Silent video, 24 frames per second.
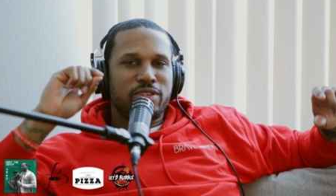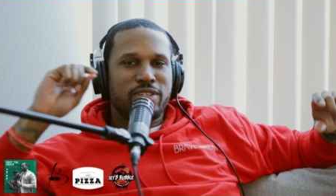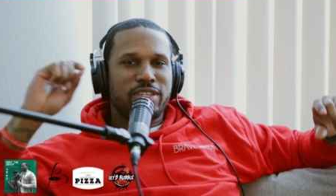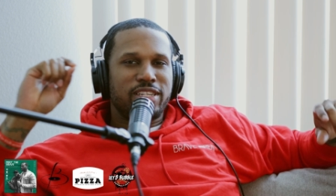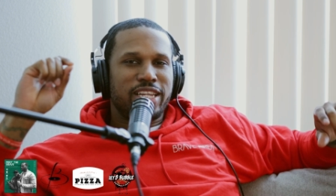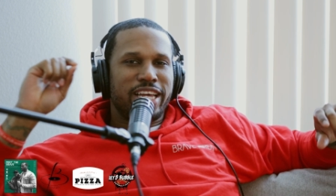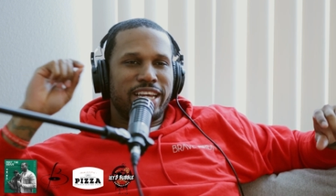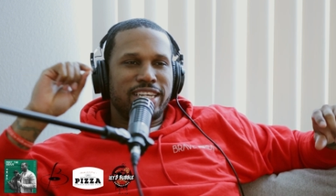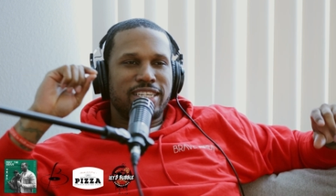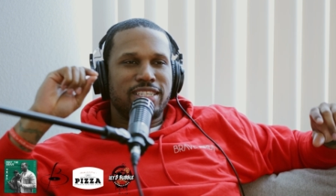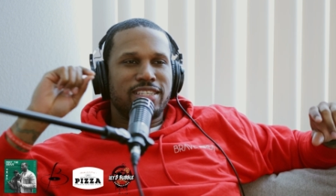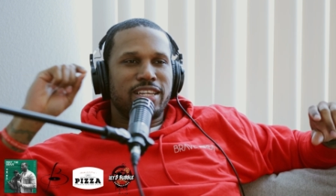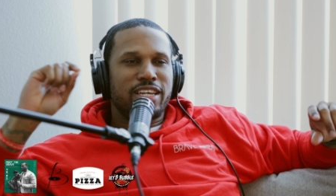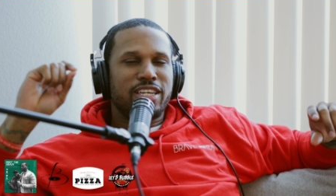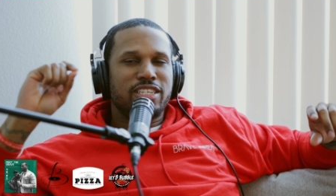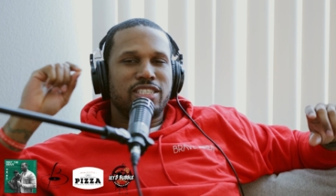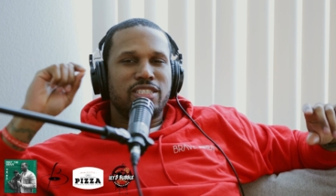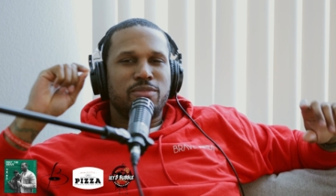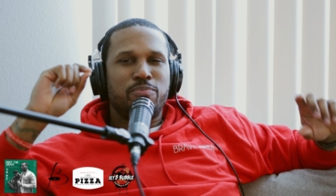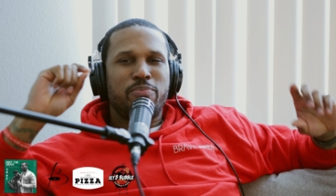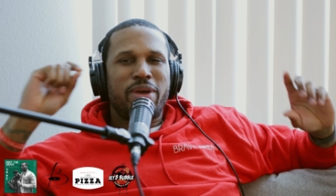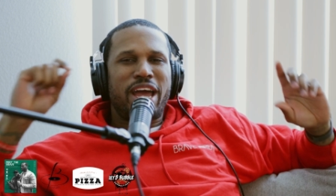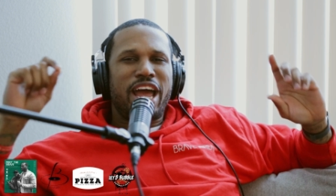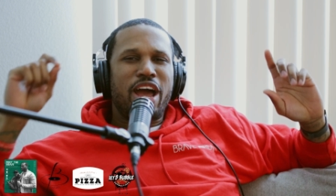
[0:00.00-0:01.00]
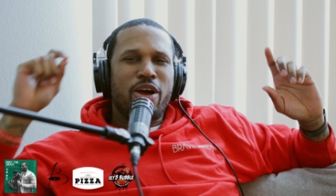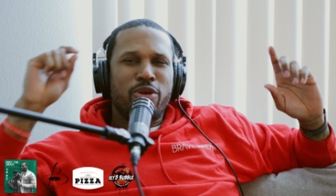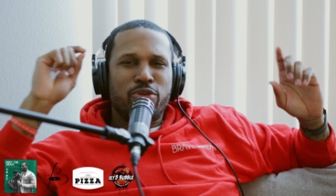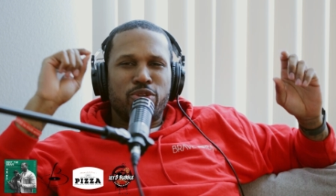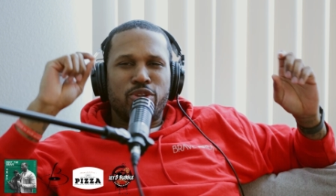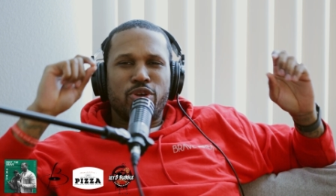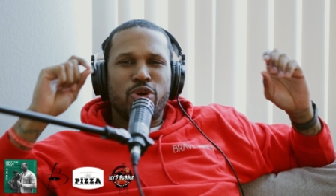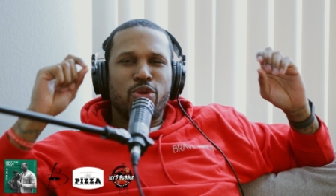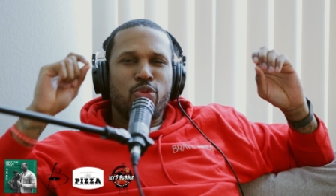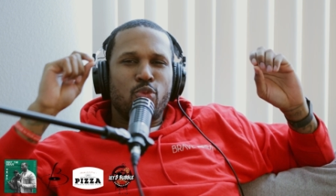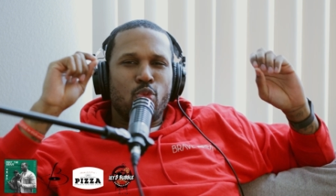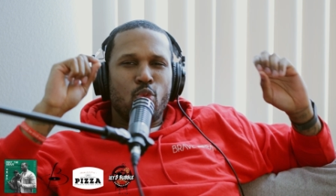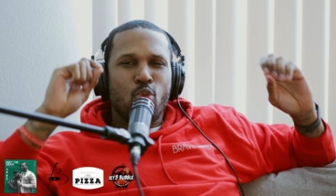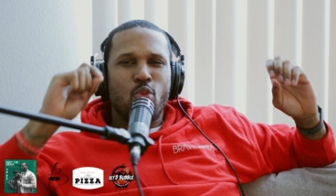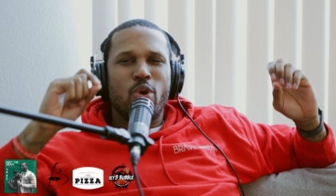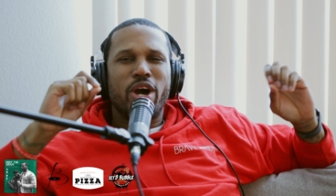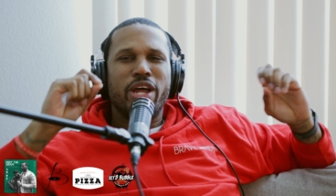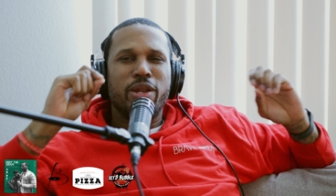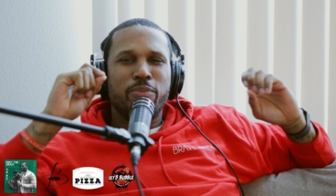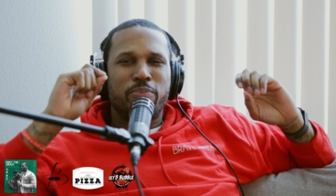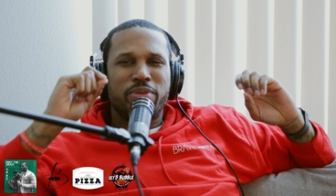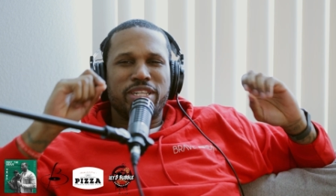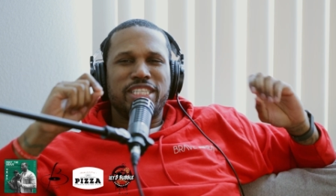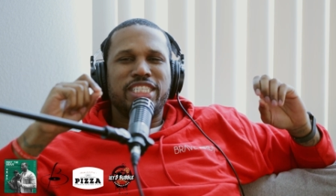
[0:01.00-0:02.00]
like expound on
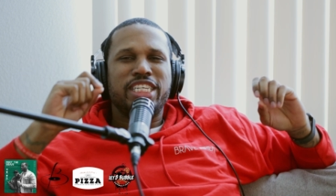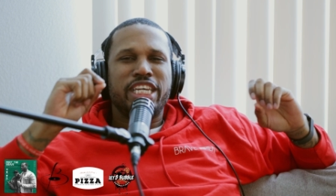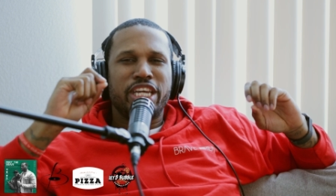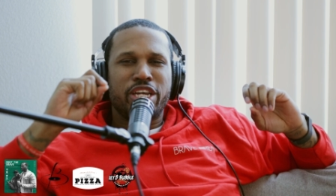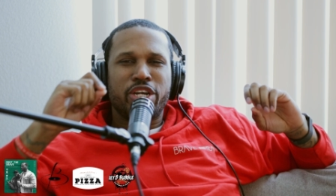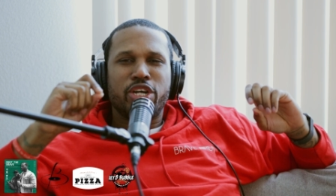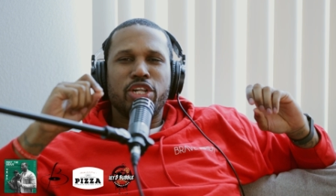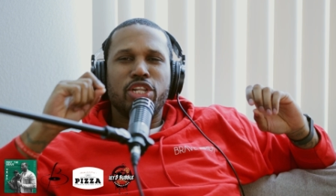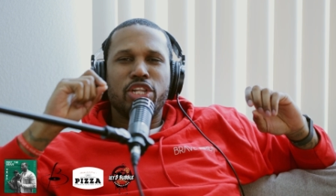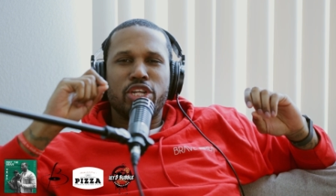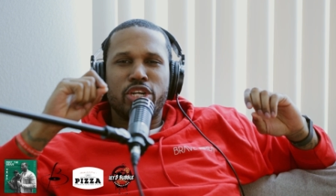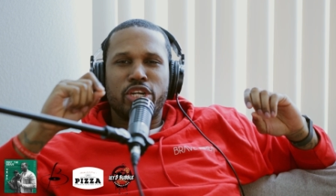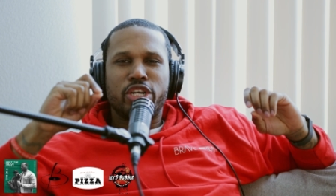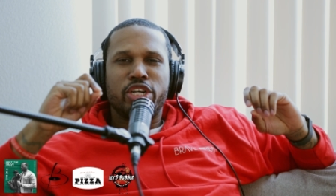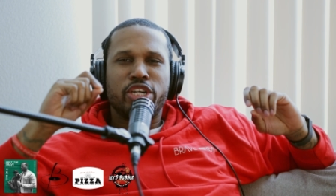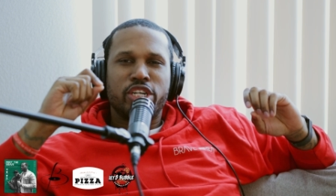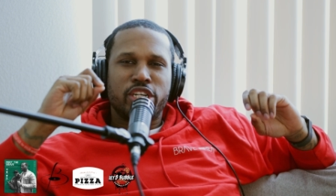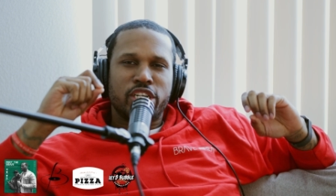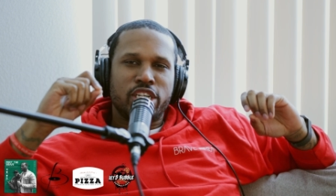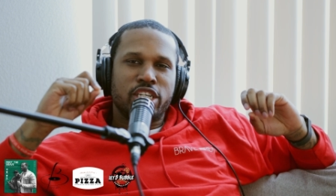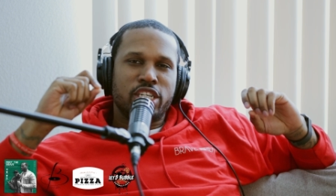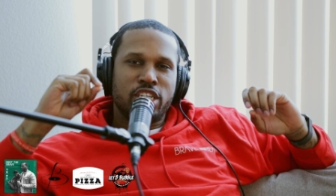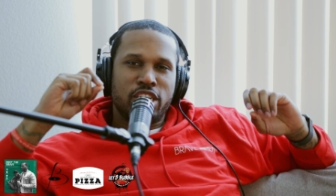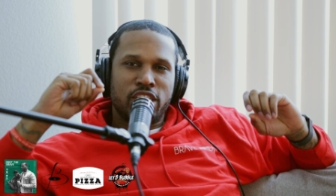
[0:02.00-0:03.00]
one particular